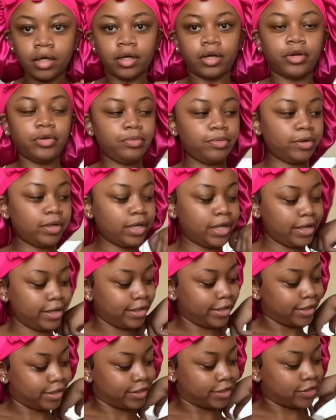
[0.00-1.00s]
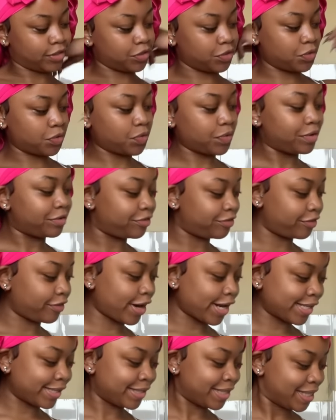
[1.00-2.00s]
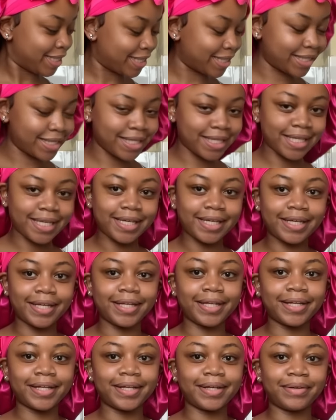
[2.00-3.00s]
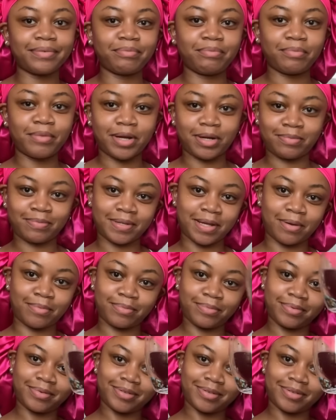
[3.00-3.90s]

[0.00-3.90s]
Good morning, sweet friends. Bottoms up.